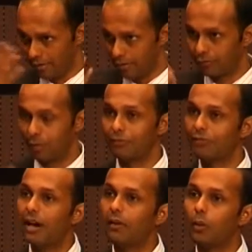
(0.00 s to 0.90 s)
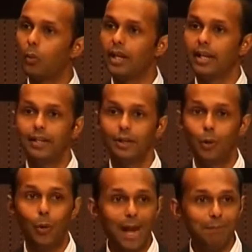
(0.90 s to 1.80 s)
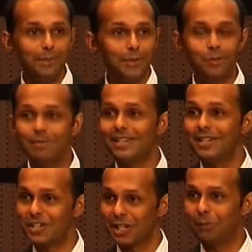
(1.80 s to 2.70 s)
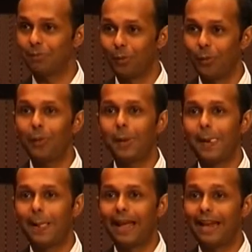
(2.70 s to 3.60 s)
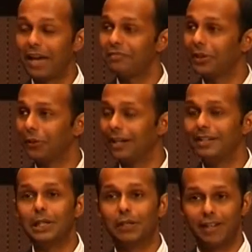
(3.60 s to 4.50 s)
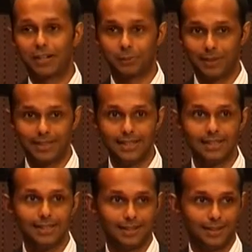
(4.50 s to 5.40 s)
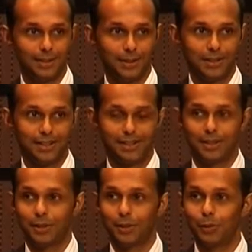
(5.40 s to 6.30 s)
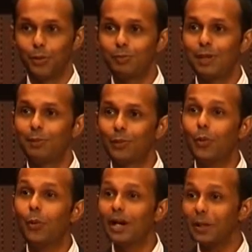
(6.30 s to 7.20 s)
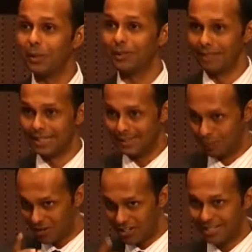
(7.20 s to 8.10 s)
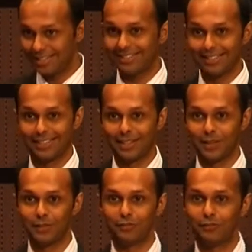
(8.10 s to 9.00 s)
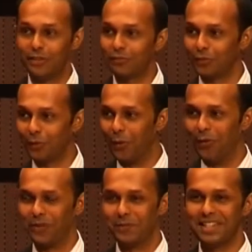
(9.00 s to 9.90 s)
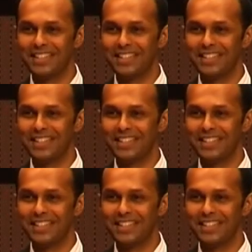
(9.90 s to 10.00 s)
from far away, who happen to be in Singapore and have a great deal of expertise. Those people who work with me, who are seated in the fifth row from the